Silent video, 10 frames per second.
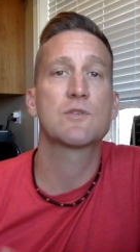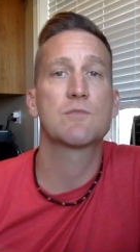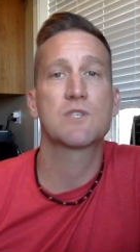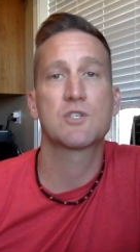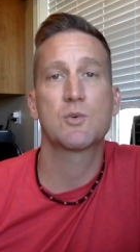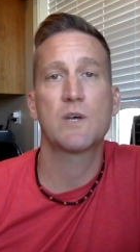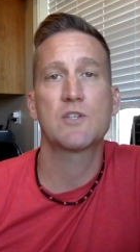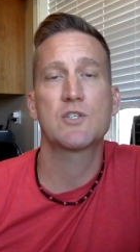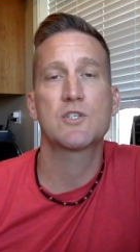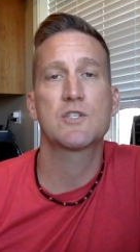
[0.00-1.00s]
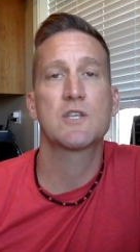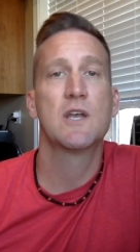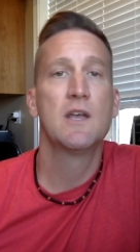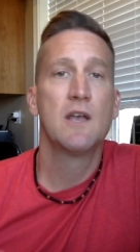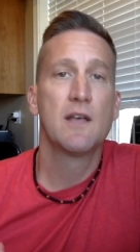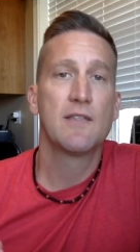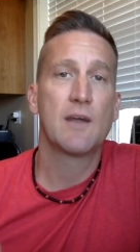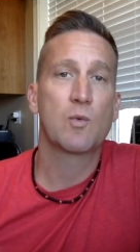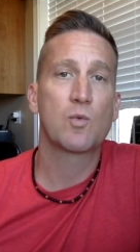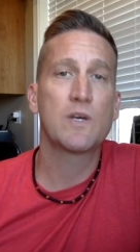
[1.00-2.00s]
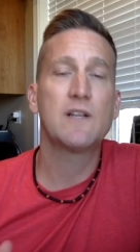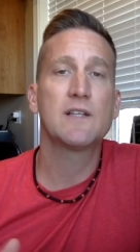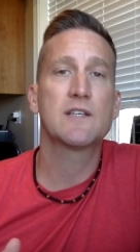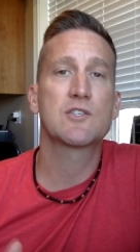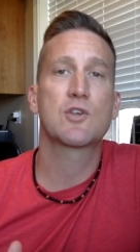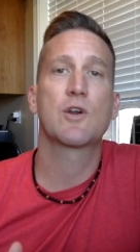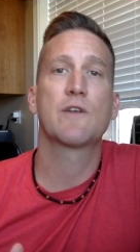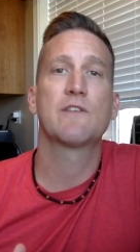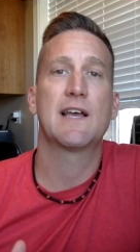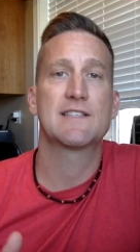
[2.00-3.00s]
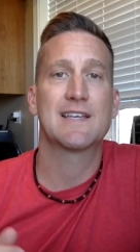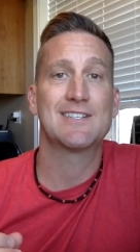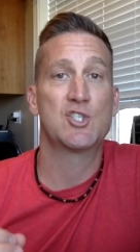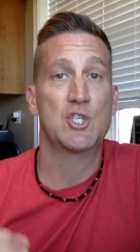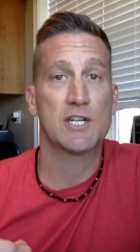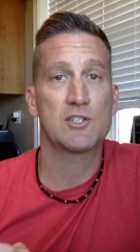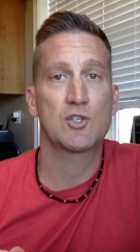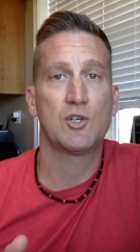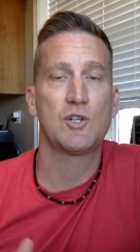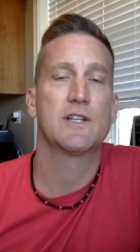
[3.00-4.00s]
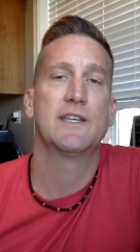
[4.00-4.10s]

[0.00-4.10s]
some situations that really served as a gentle,